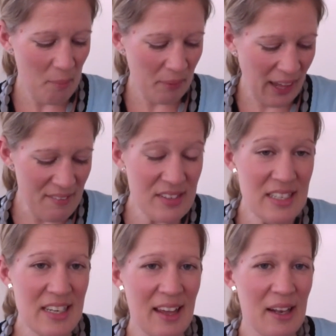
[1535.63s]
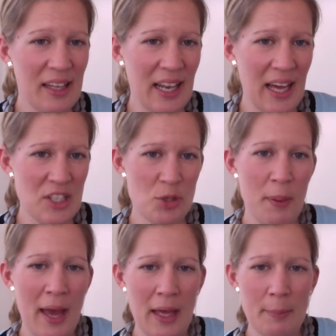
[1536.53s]
But I have it in that large
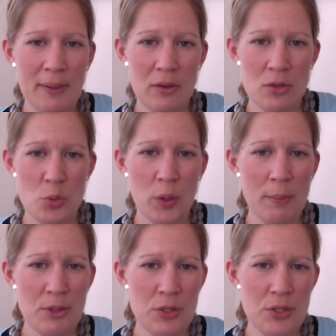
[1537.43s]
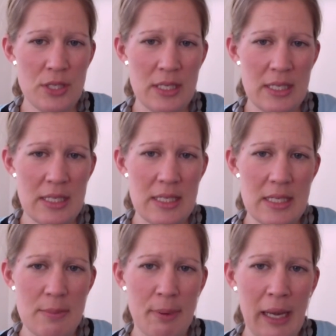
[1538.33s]
bag because what I'm using is this
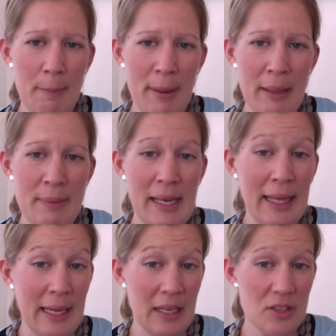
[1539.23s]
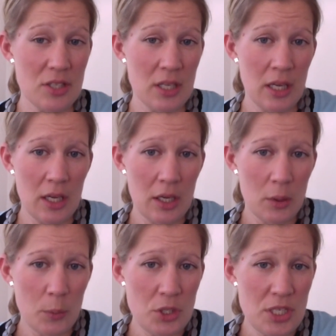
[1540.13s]
Bella Baby Layette,
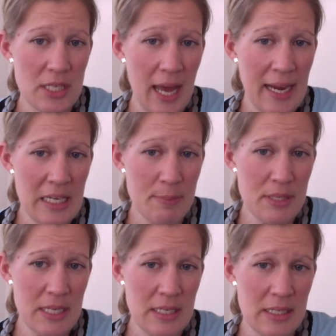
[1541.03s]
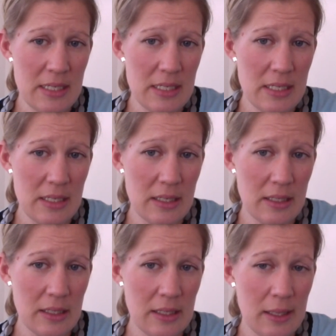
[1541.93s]
which is 80%
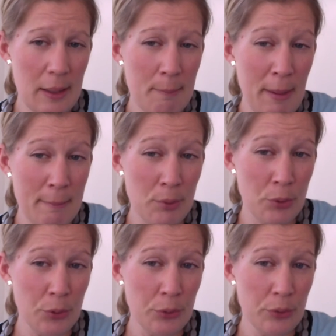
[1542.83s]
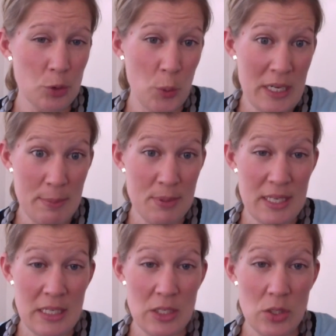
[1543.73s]
bamboo,
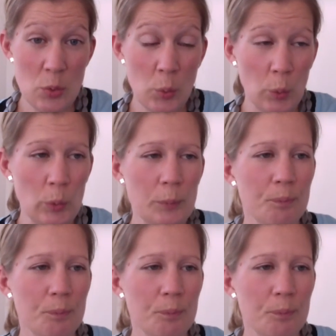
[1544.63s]
20% wool.